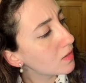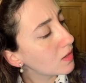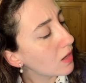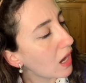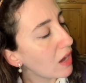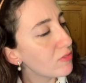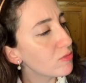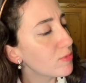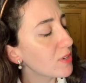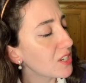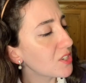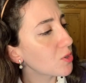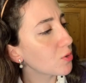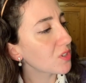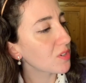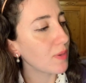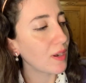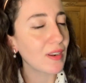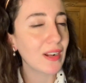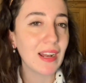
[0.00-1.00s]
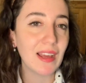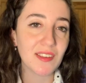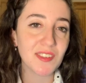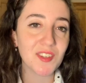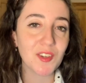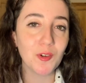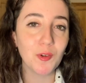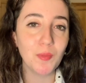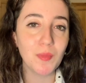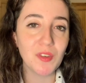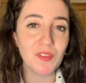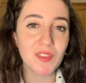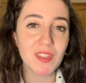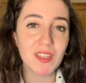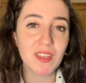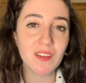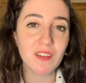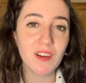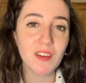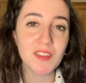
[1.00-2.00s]
I haven't really talked about classical
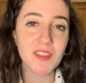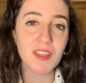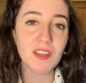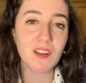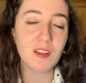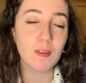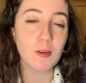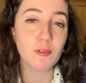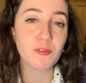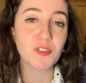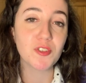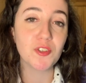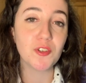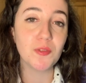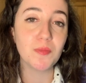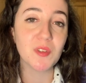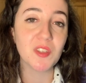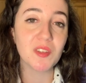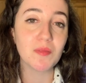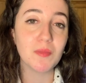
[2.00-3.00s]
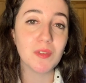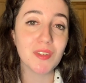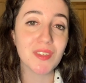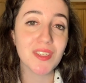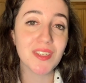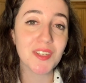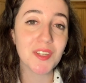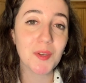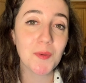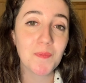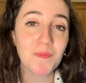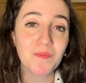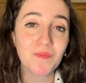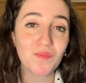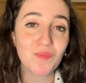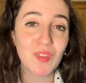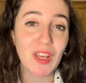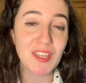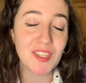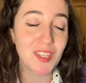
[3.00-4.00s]
music. I'd say Clara Schumann's music.
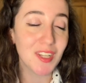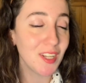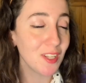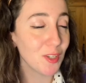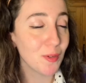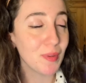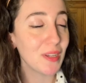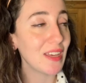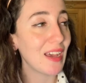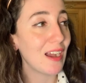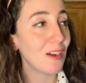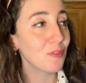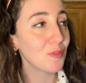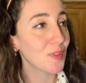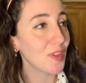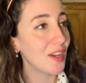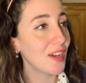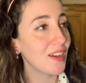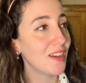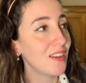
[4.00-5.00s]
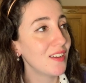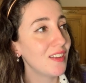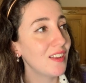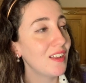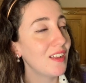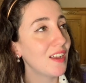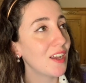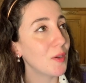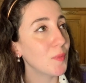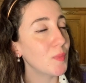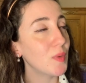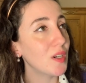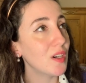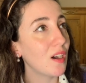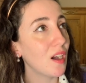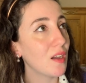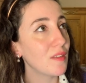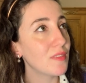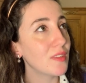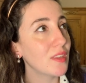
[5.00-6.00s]
It's a little bit out there,
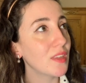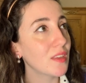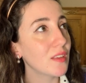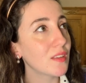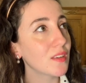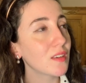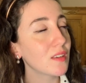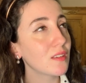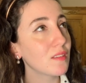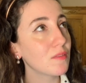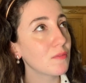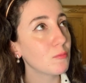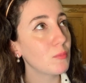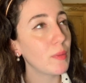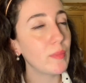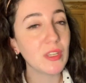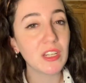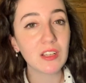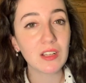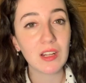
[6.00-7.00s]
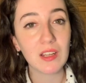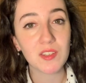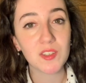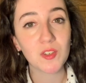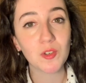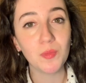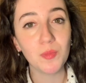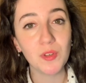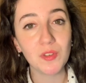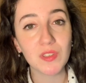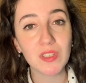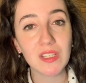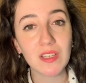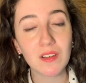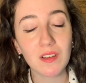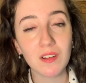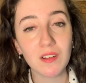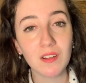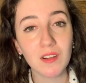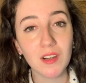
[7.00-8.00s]
but I think women in classical
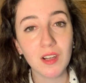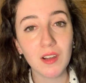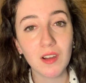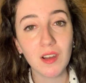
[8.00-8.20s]
music are